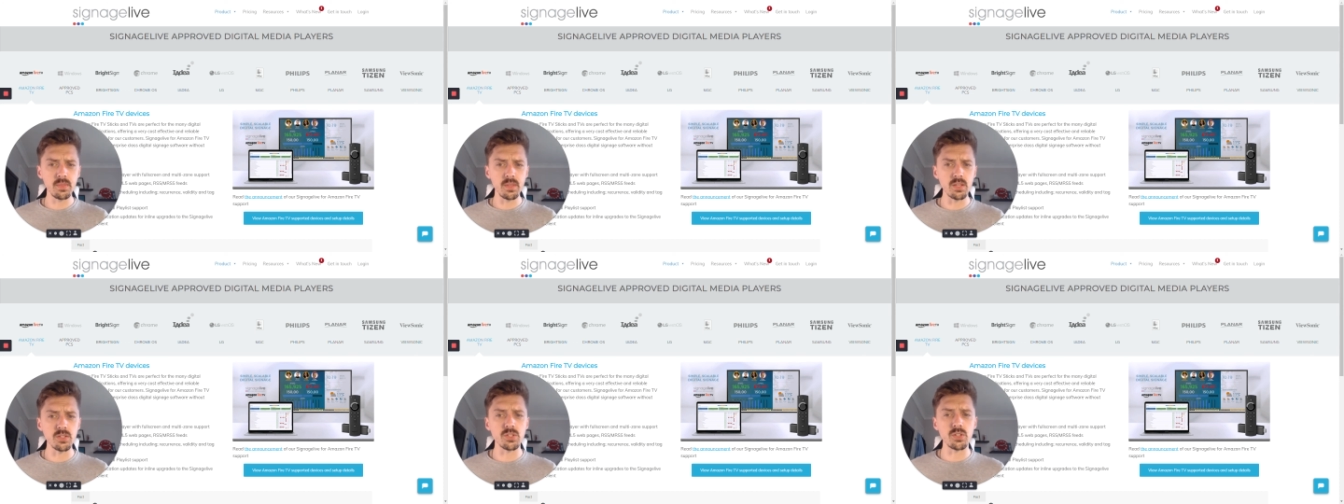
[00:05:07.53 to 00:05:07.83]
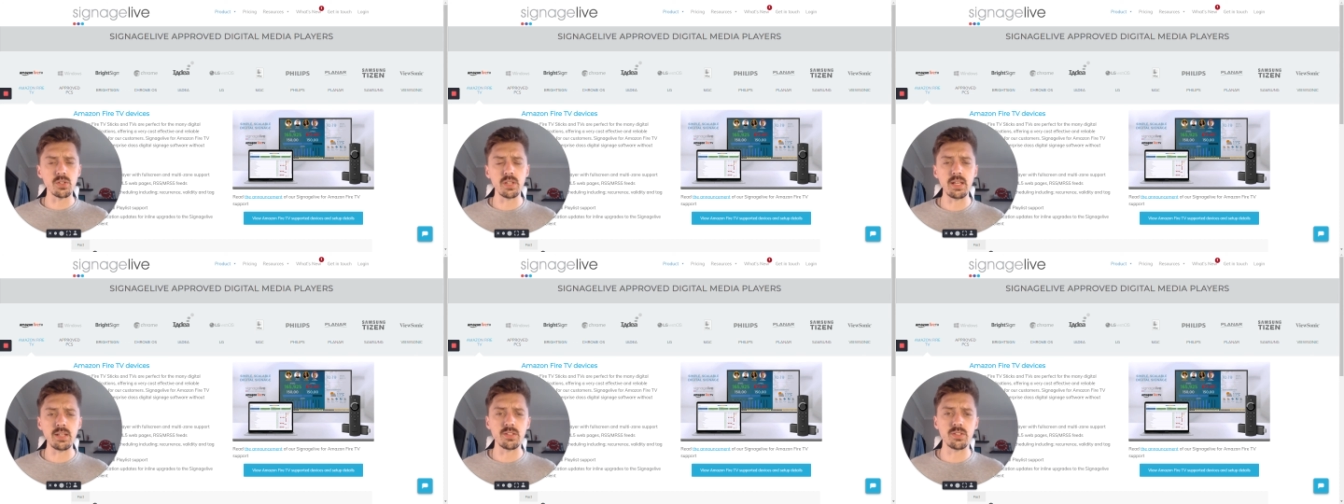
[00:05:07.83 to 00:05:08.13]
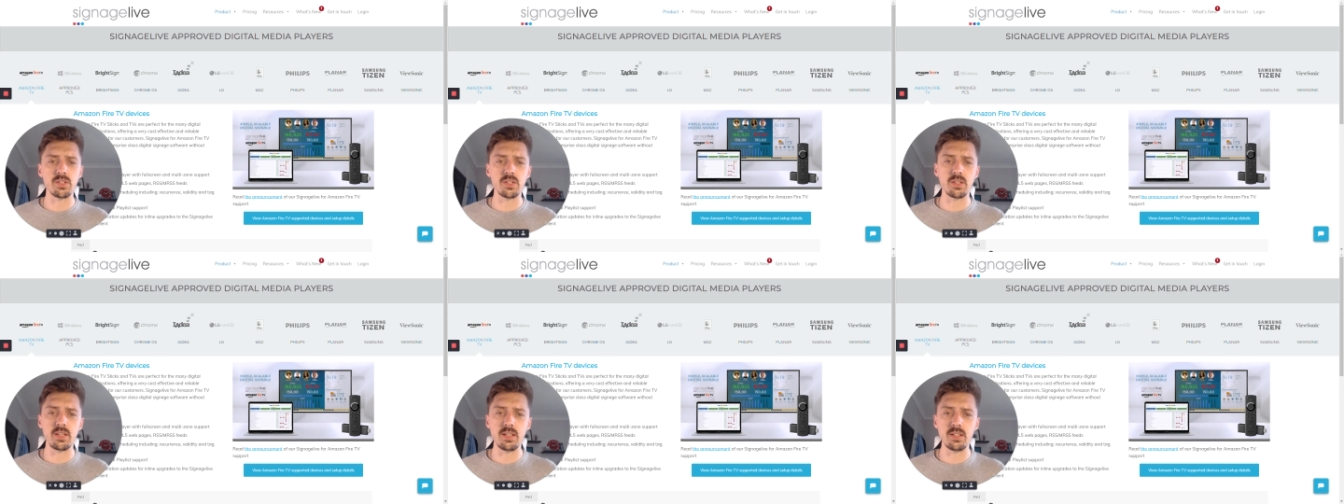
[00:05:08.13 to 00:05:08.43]
So
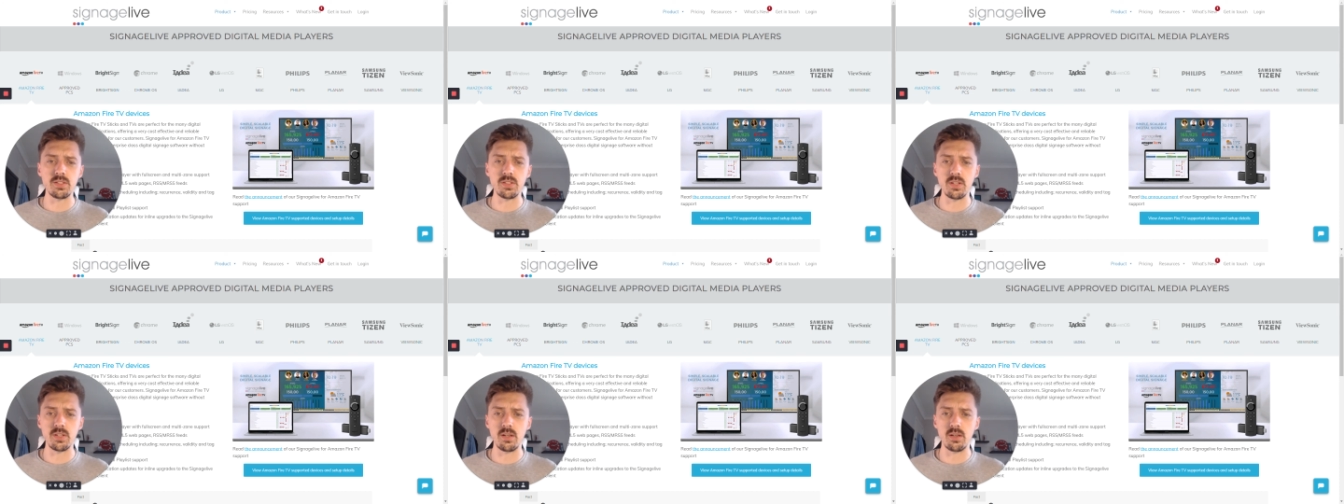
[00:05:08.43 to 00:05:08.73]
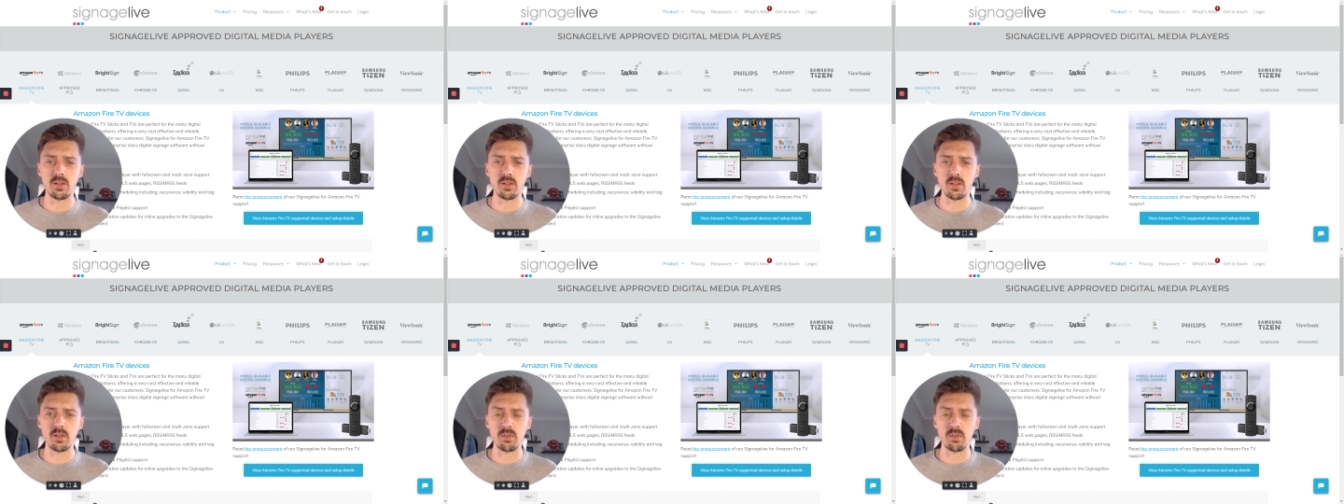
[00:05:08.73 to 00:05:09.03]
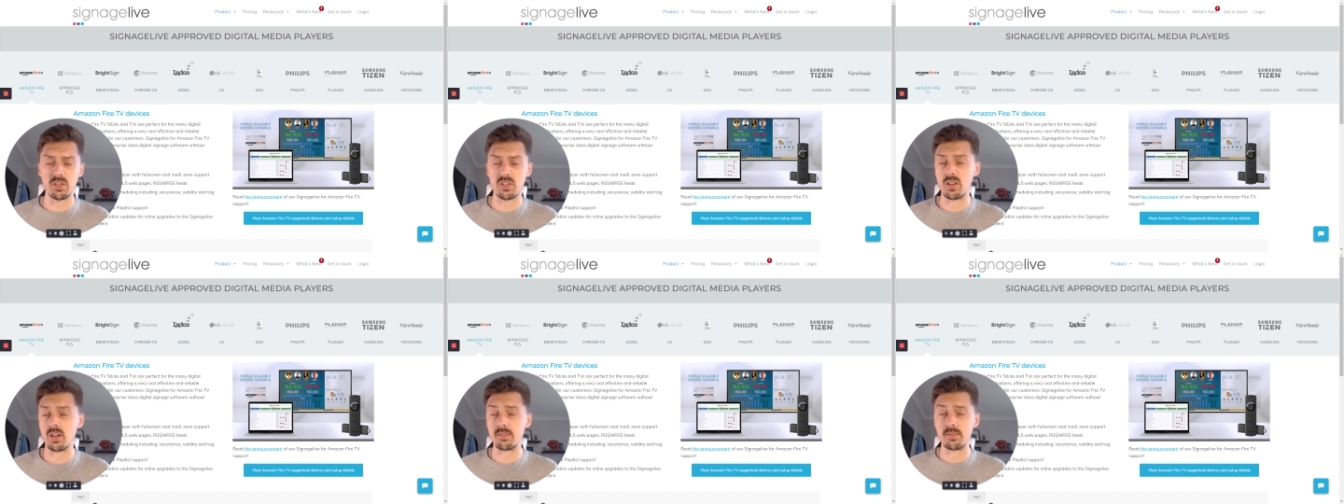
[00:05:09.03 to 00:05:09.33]
that's, that's a, a
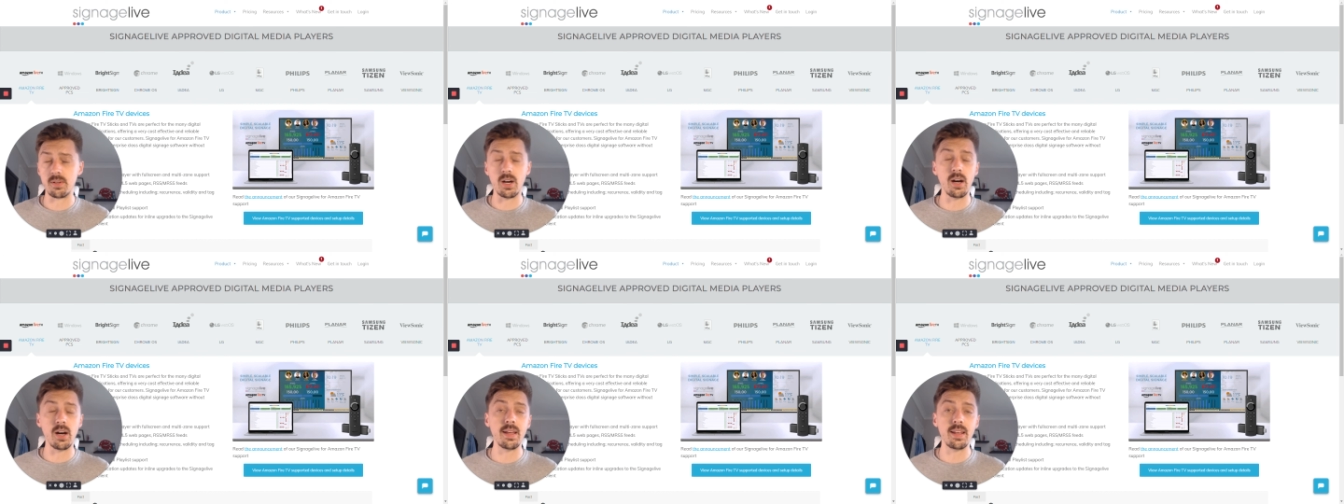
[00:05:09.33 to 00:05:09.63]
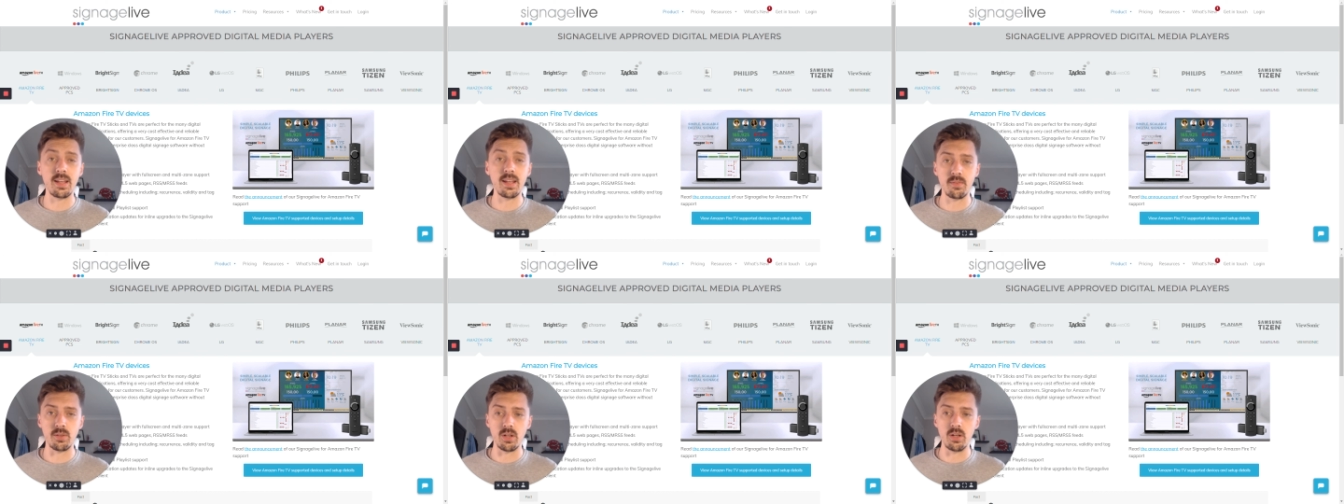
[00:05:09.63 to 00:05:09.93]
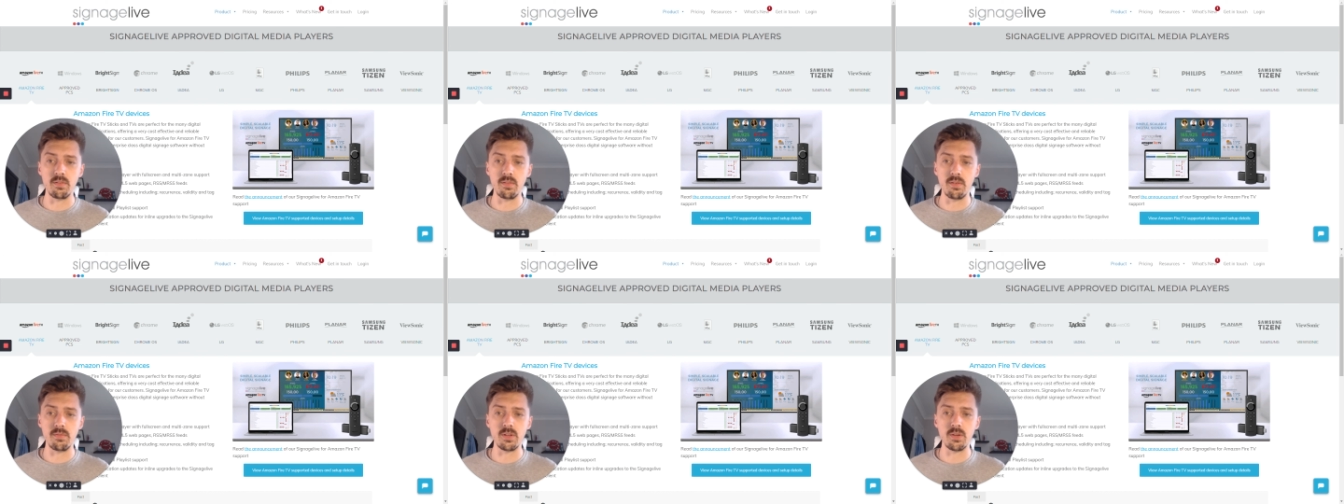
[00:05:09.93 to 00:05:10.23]
kind of high level
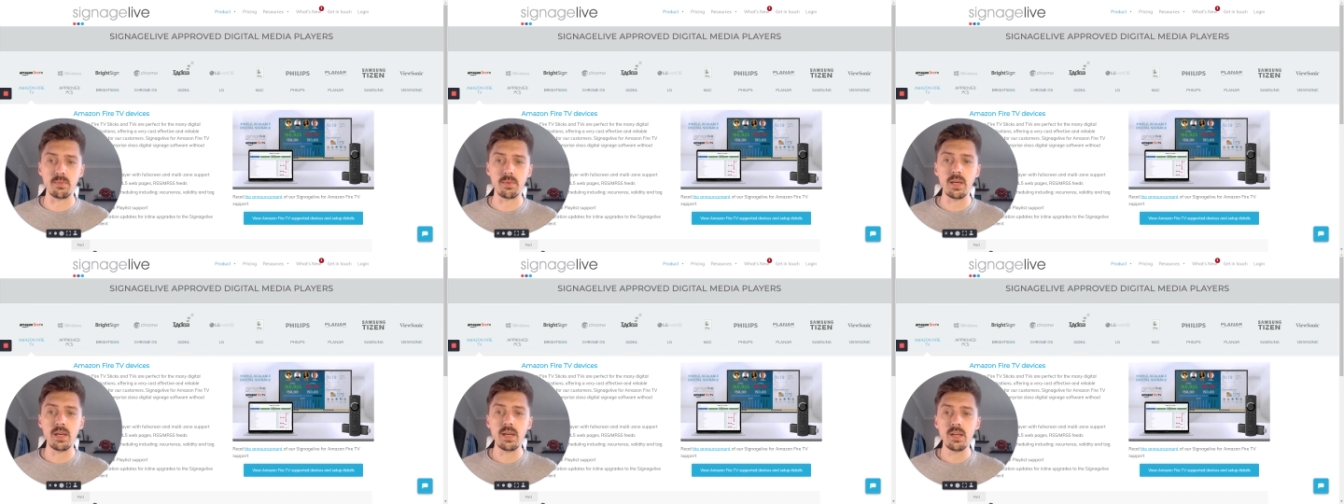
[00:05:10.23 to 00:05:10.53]
overview.